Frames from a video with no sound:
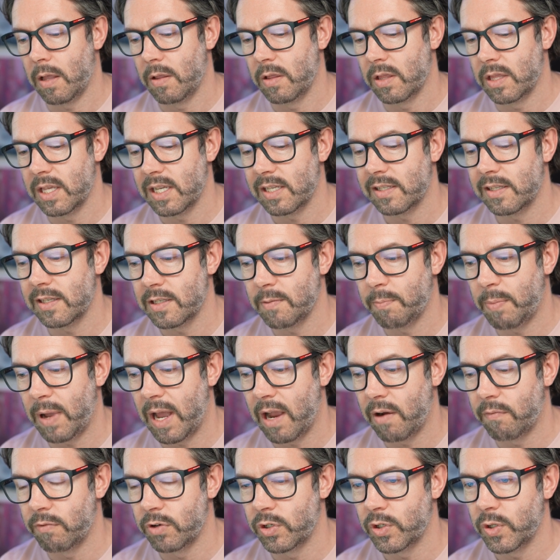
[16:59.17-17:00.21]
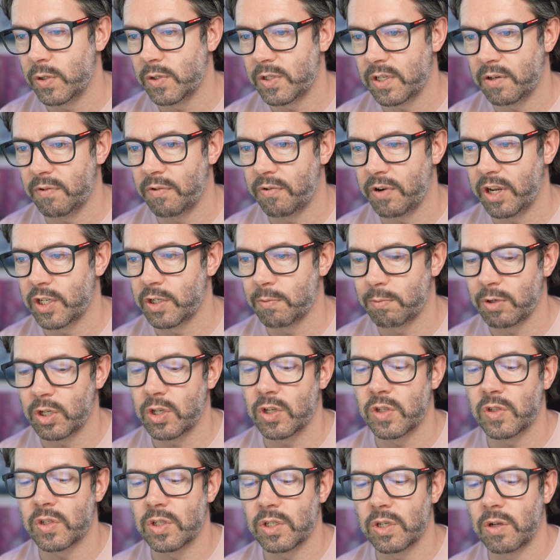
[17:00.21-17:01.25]
This is about reducing friction,
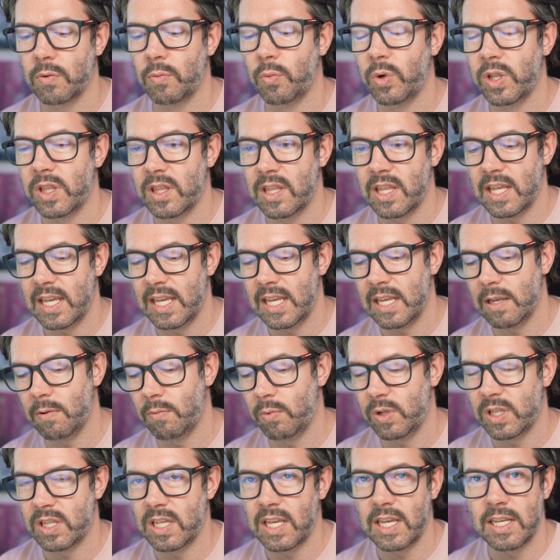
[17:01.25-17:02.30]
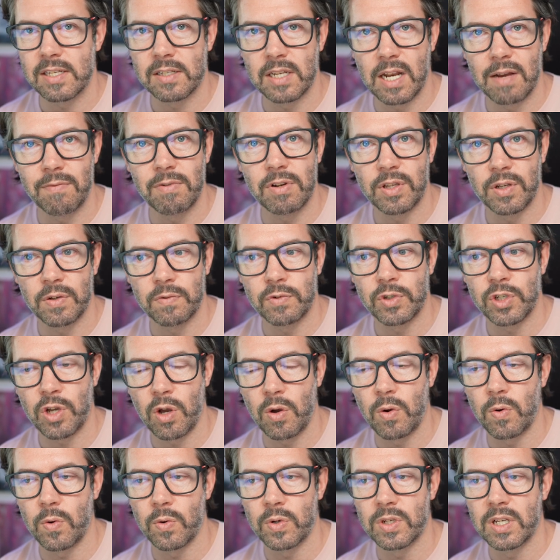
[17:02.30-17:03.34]
because with these and everything I've
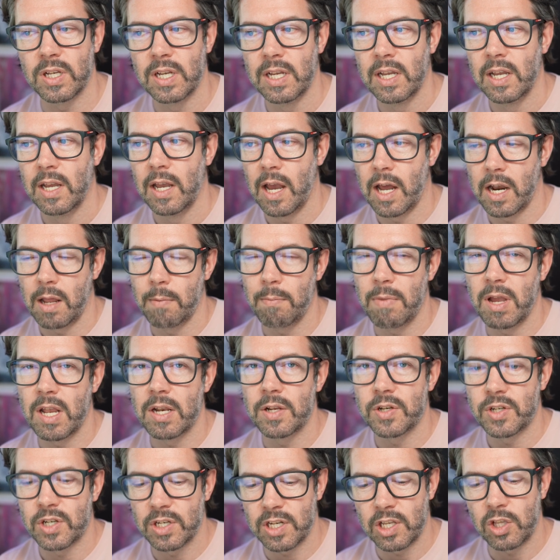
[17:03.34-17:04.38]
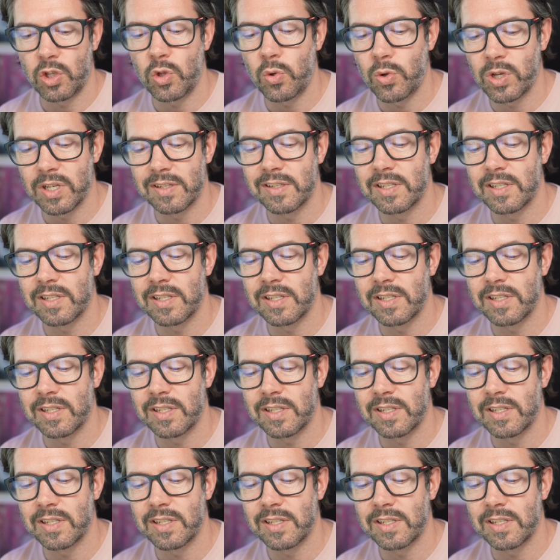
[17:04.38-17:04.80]
showed, and I mentioned it, you can